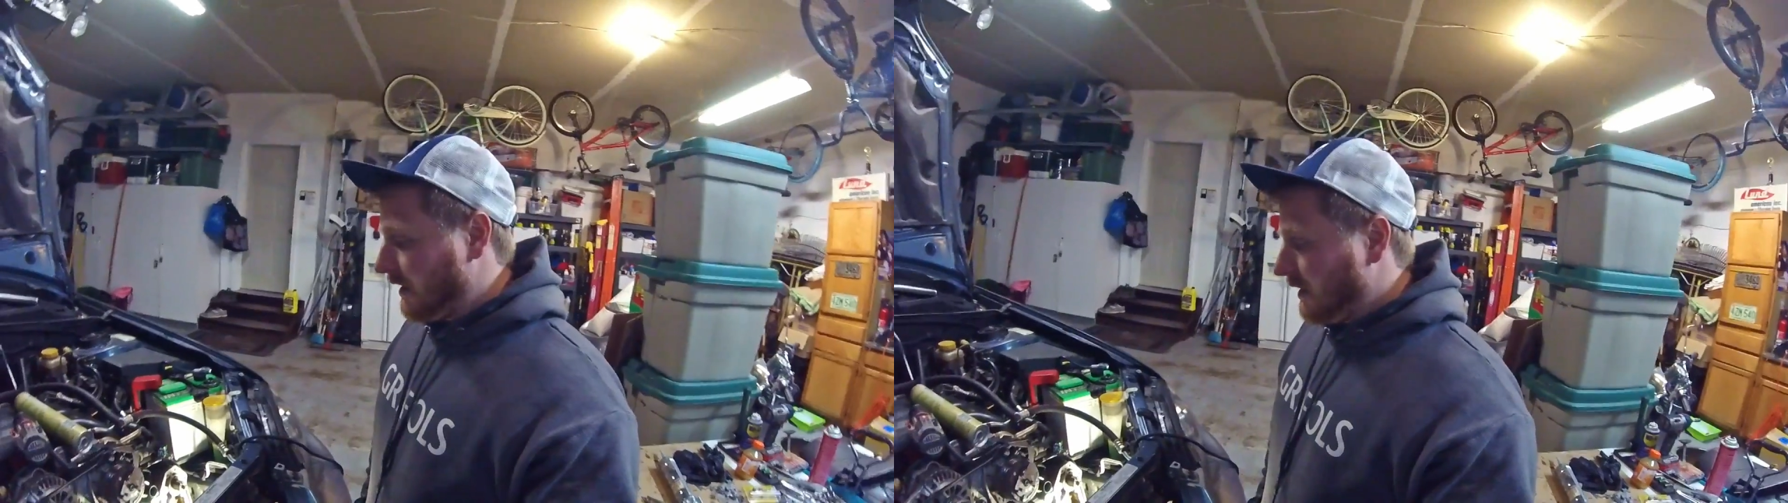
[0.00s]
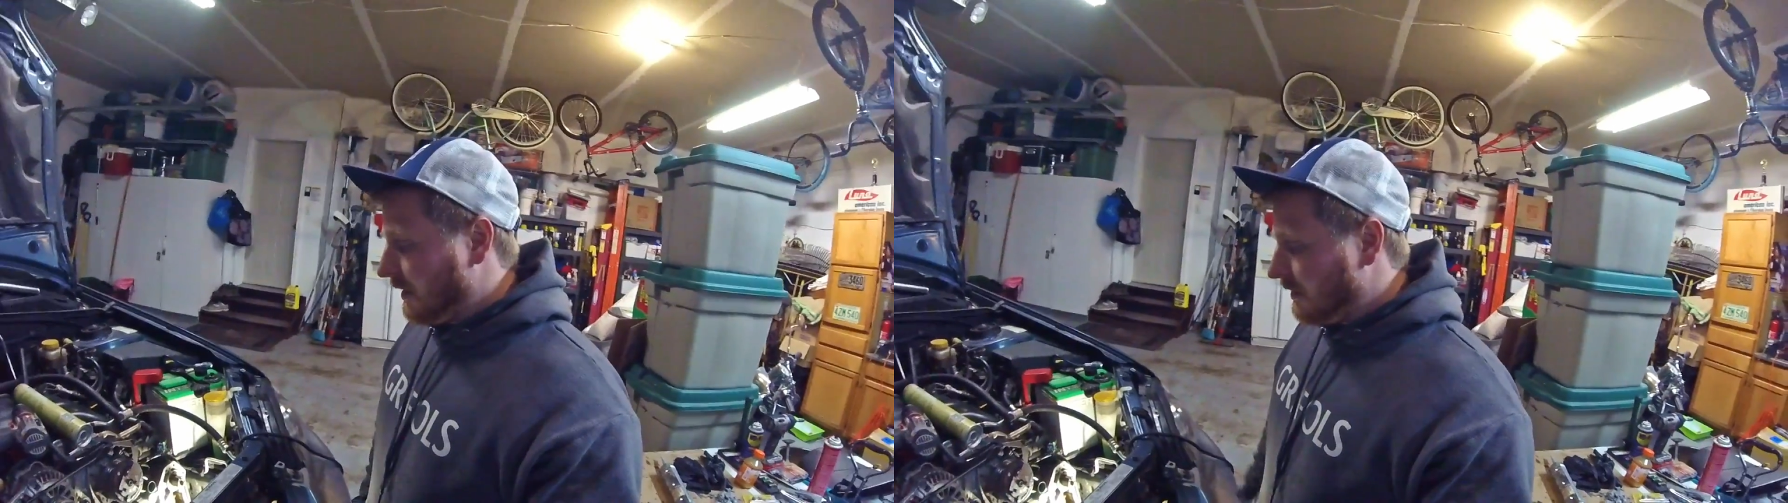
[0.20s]

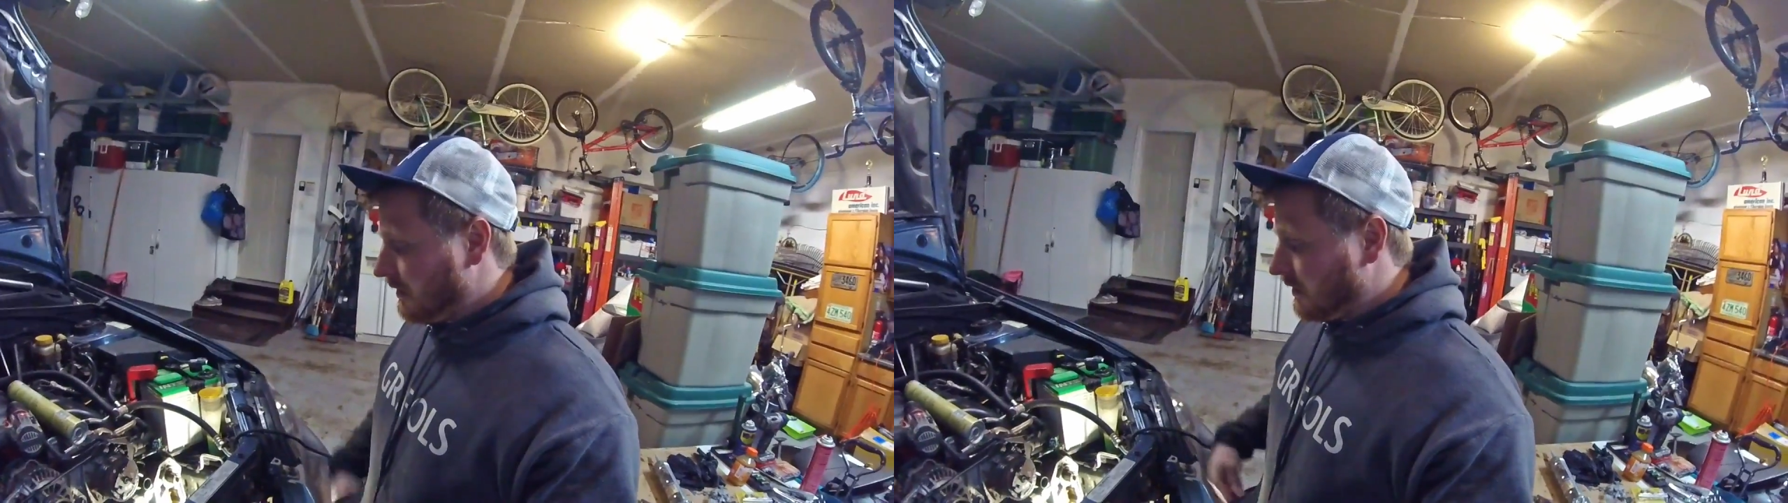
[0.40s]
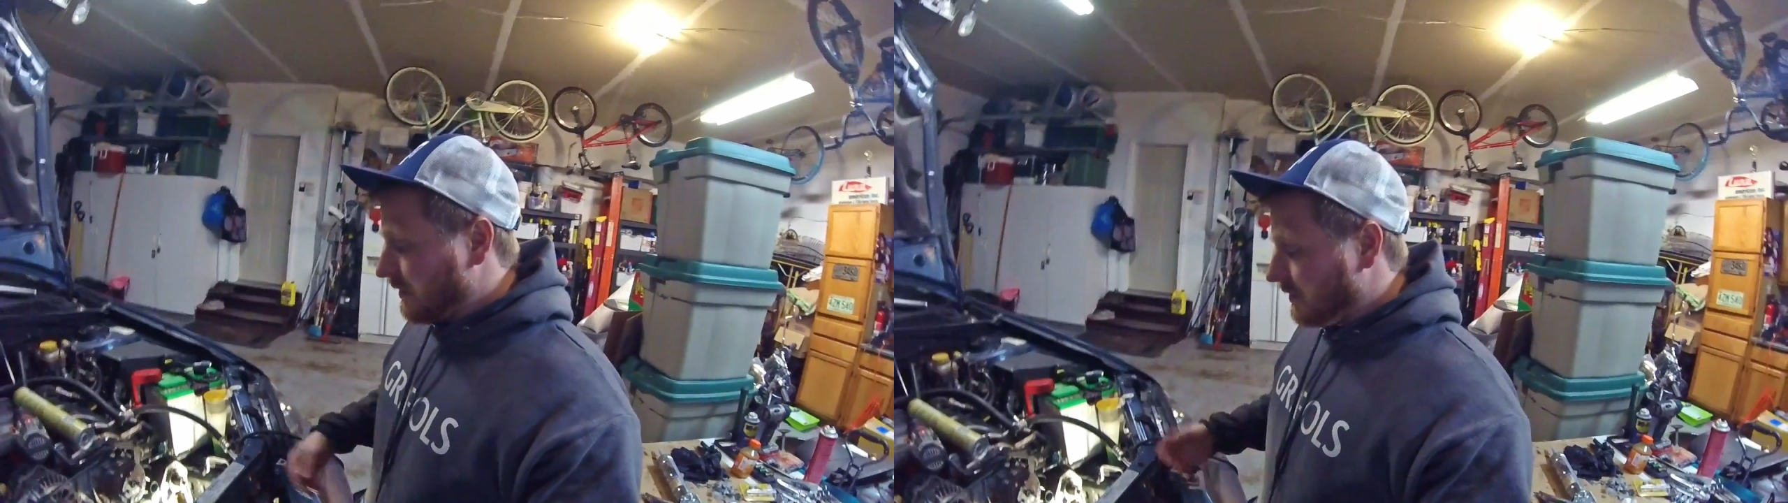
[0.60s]

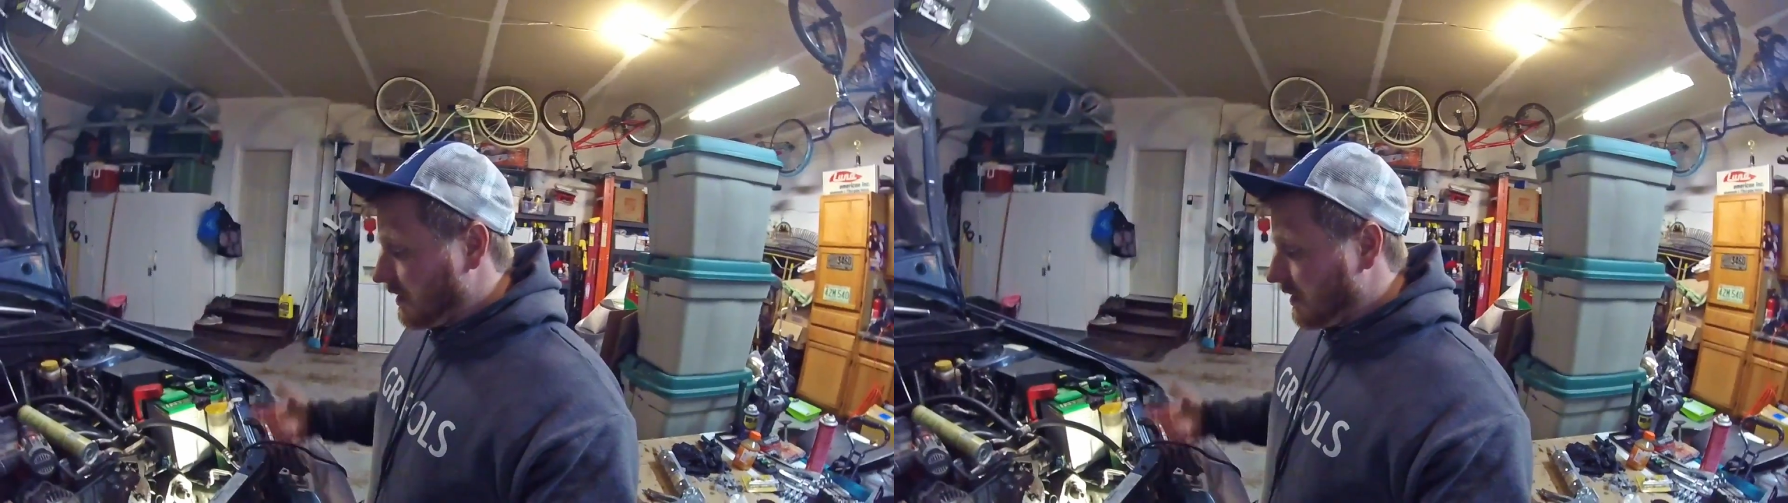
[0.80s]
And uh,